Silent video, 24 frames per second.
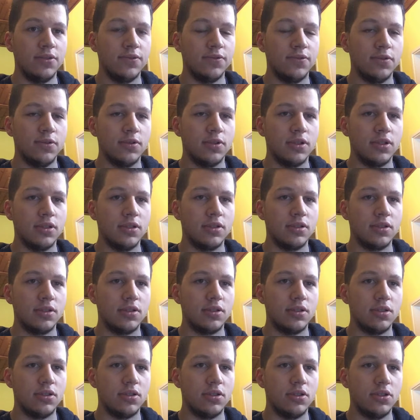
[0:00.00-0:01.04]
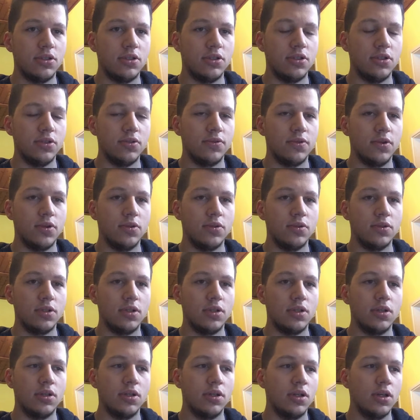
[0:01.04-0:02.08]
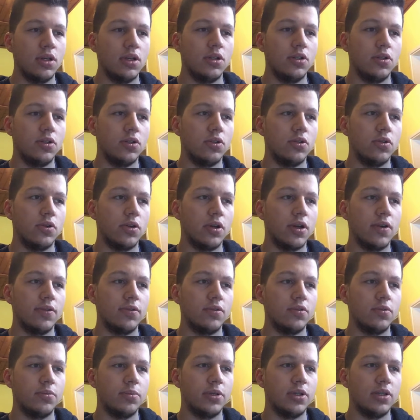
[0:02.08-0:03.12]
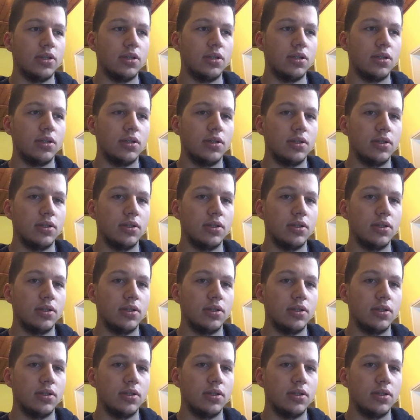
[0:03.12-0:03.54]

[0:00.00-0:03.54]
influence to vote. You know, you have to be